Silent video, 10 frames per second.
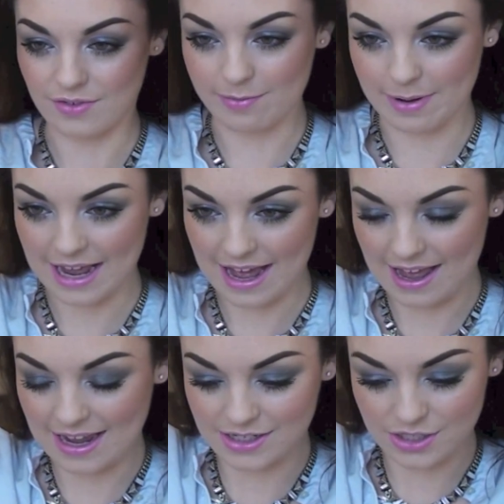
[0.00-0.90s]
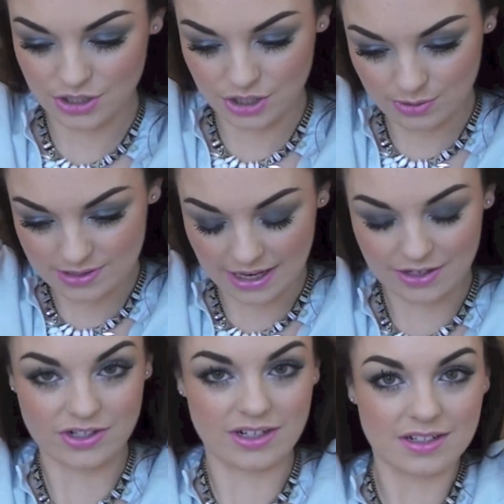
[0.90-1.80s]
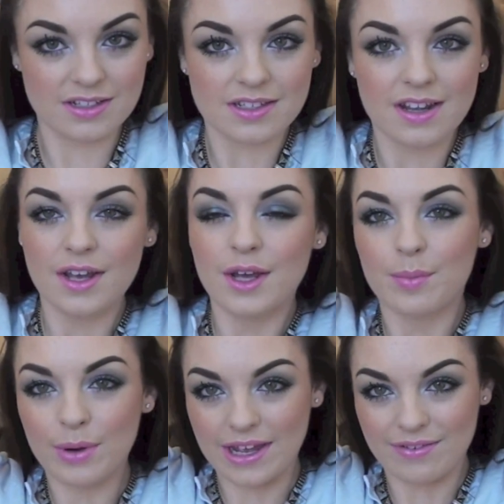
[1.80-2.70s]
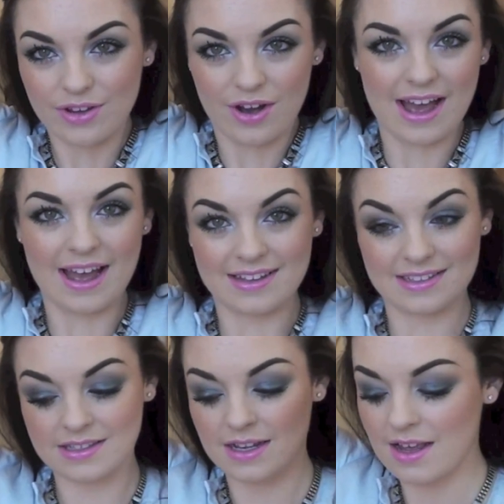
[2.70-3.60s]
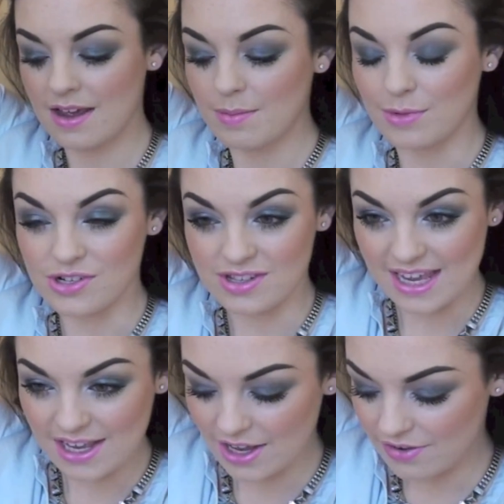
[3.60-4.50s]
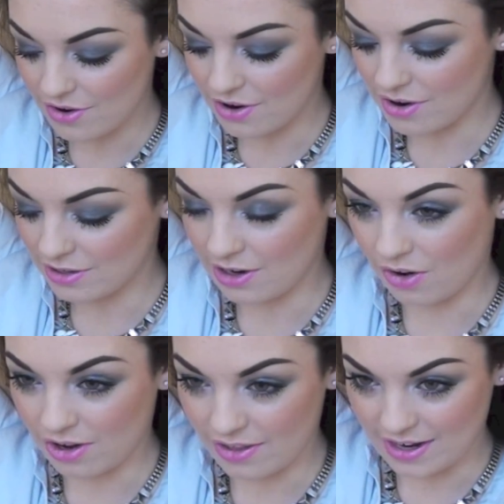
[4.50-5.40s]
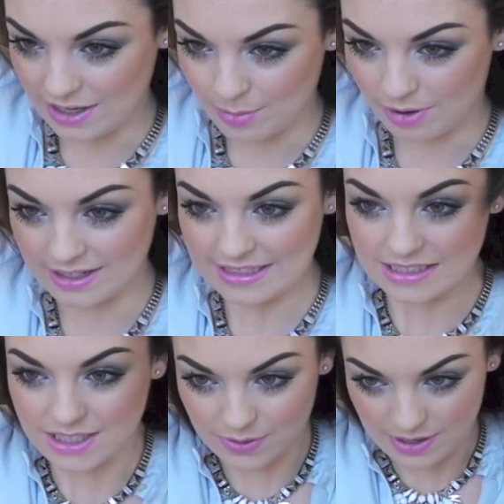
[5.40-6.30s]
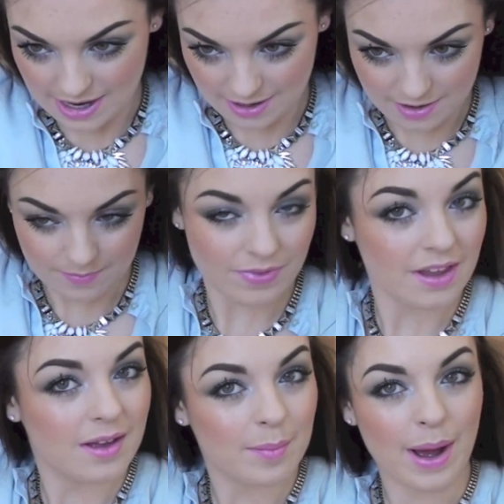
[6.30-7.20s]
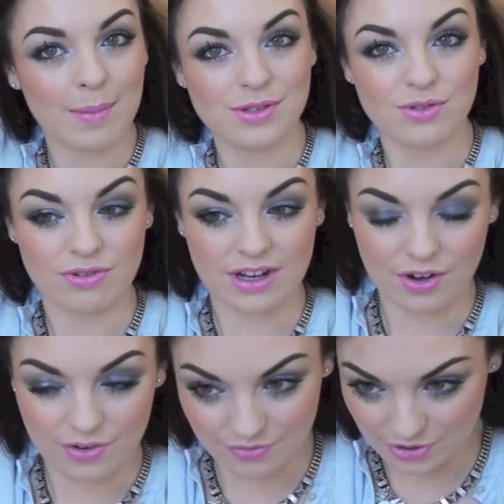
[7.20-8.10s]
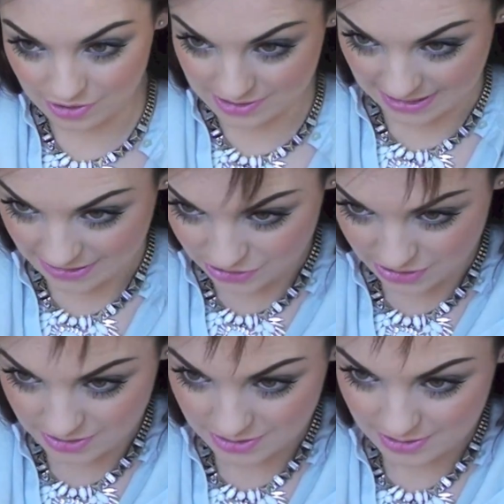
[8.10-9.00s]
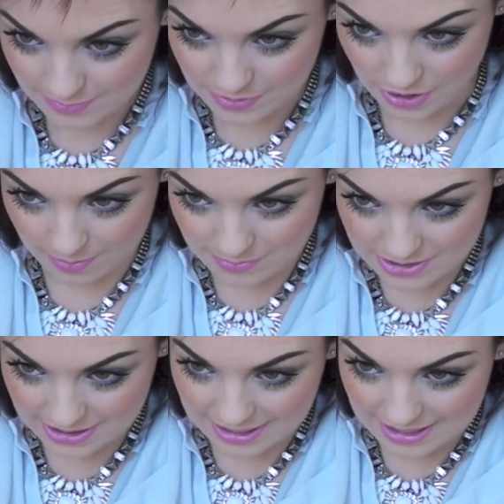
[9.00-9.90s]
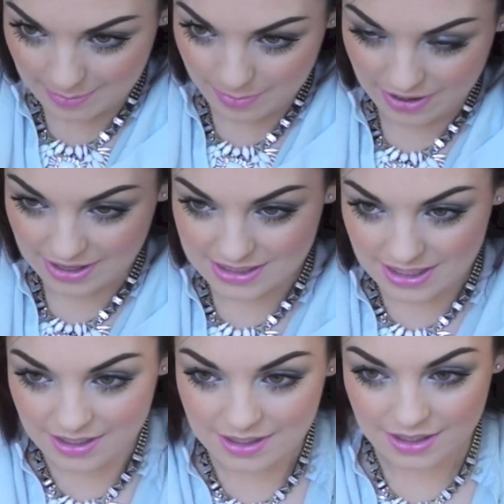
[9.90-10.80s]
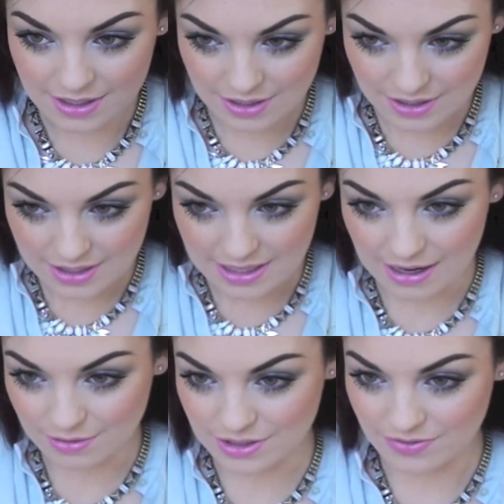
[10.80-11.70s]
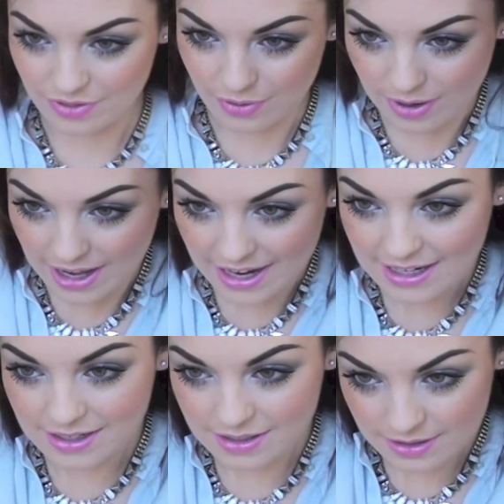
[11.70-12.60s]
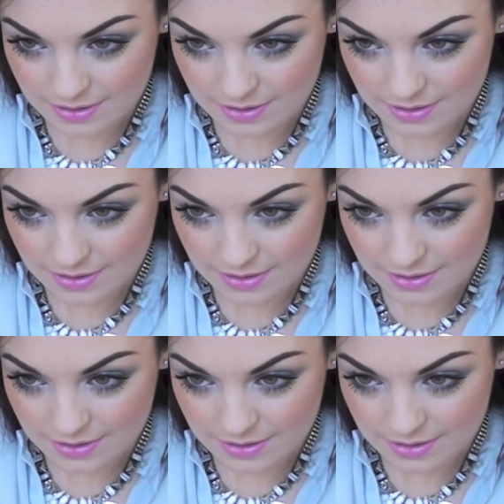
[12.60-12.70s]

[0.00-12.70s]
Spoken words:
off my hair into two sections, but if your hair's much thicker or longer, then you probably need to do it in perhaps 3 or 4 sections. So I'm just going to clip that out of the way